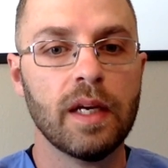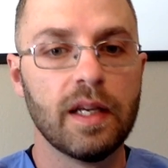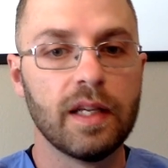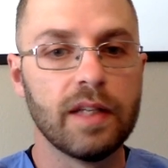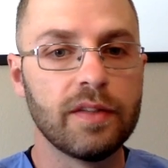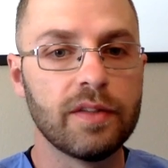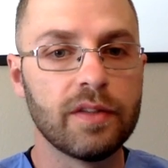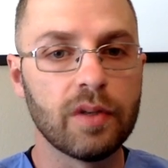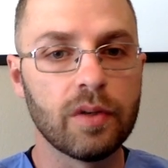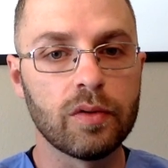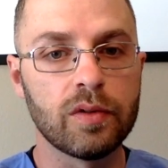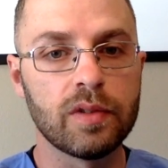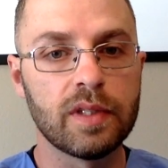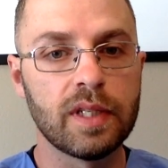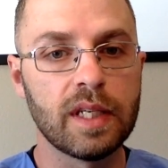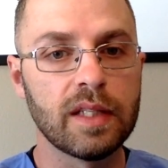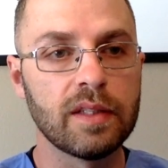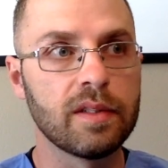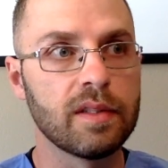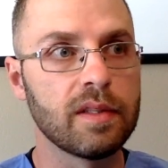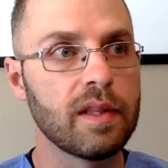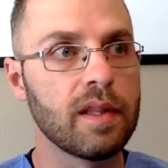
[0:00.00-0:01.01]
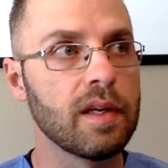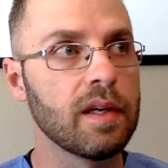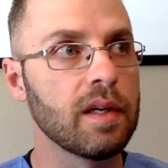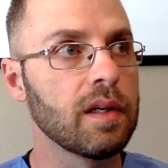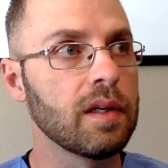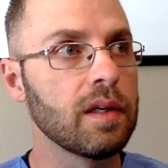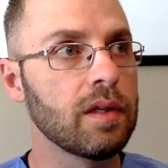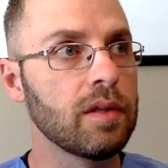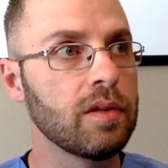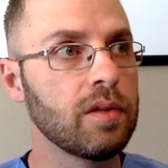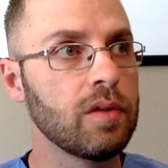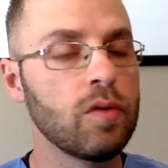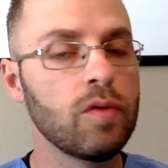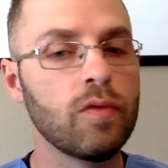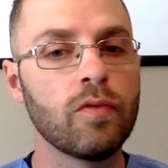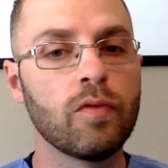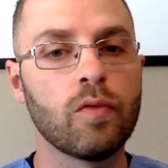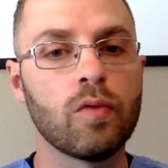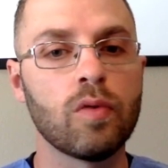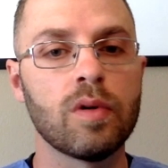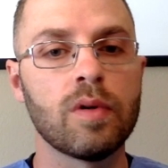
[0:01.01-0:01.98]
And so since the two
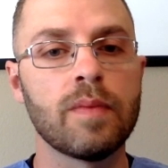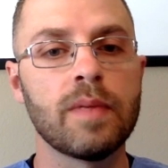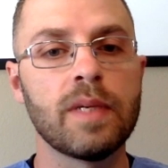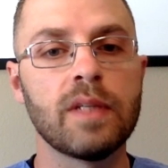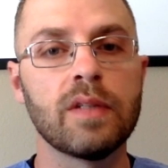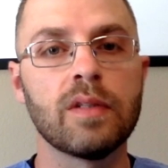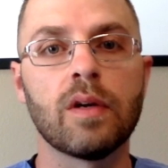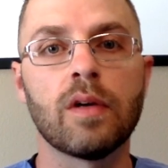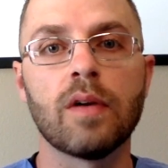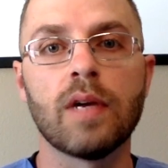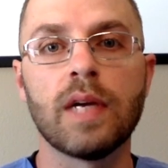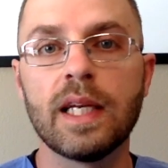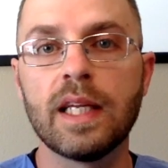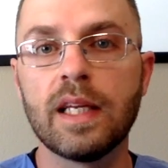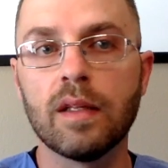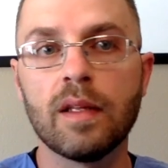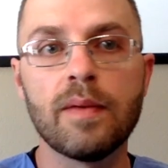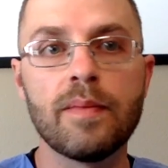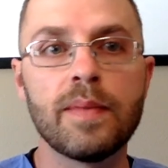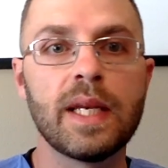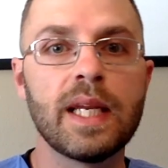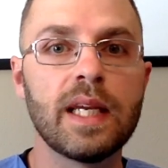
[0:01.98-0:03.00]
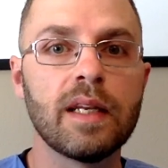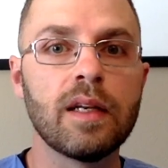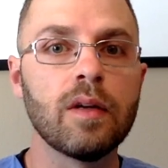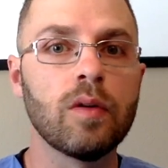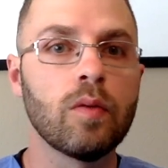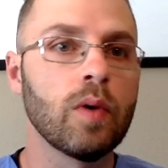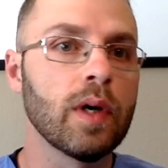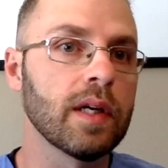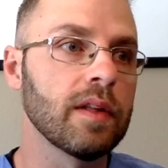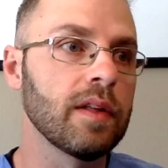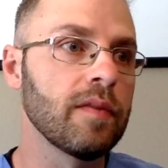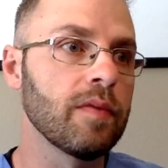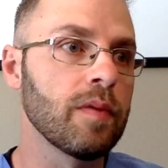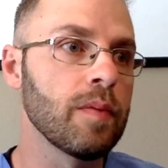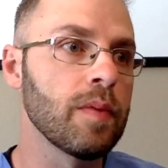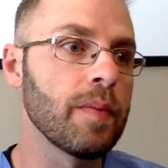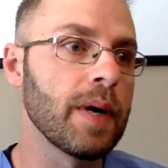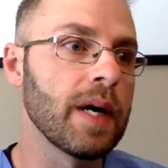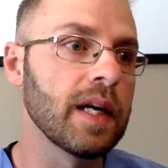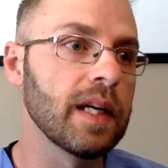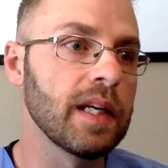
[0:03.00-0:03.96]
form is already eliminated quickly from
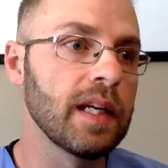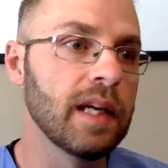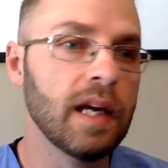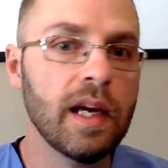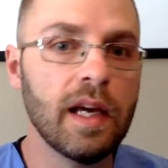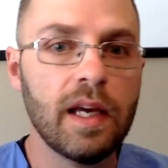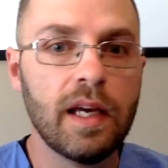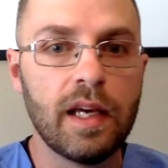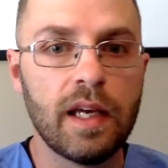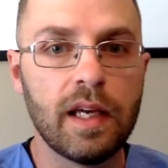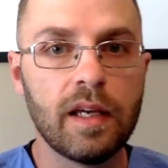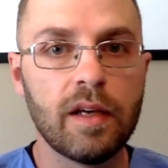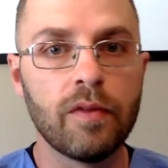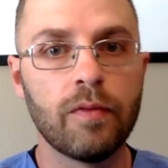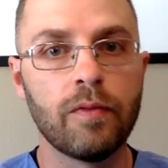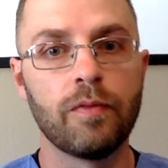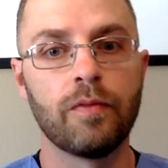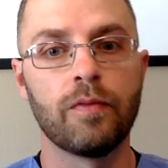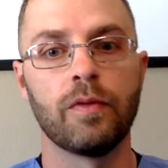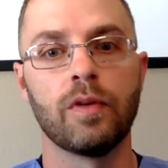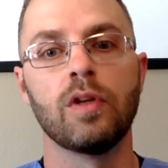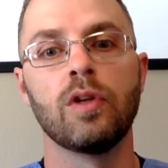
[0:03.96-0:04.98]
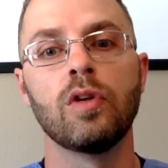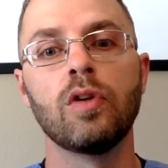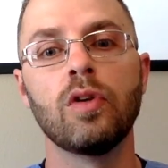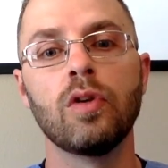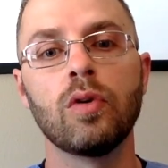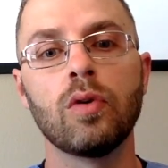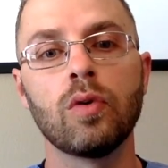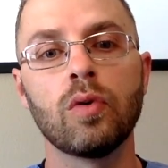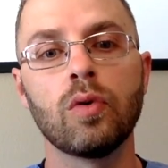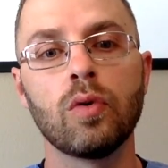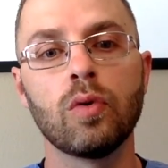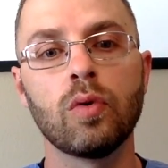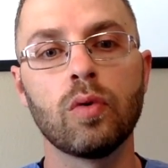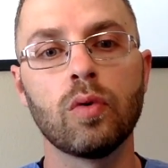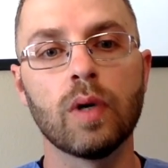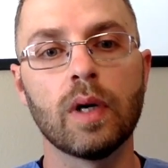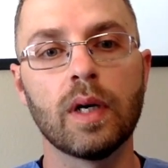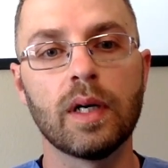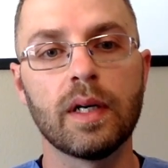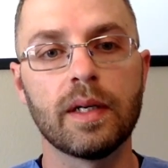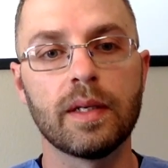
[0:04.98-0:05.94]
the body, if
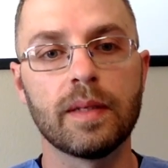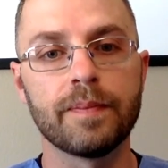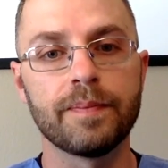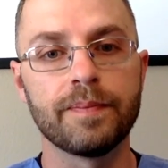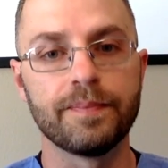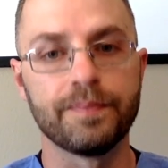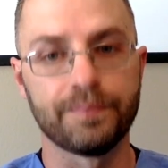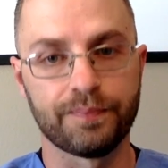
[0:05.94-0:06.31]
you, um,